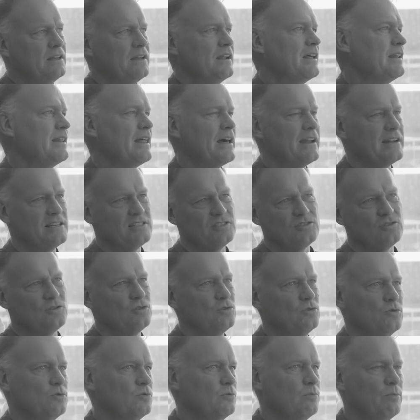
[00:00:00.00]
And that is
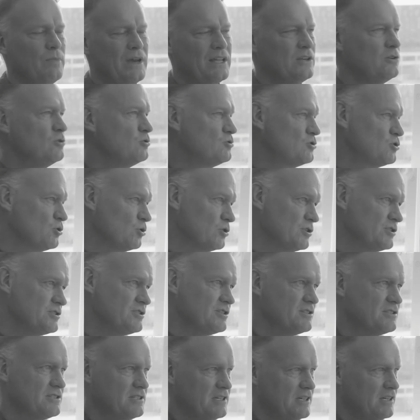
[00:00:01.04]
to menu
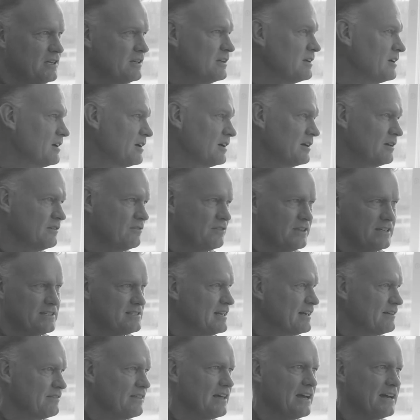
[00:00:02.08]
choices and things
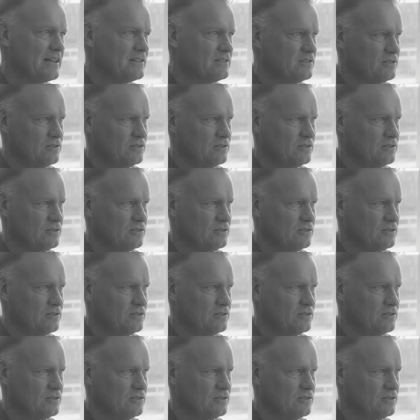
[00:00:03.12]
like that.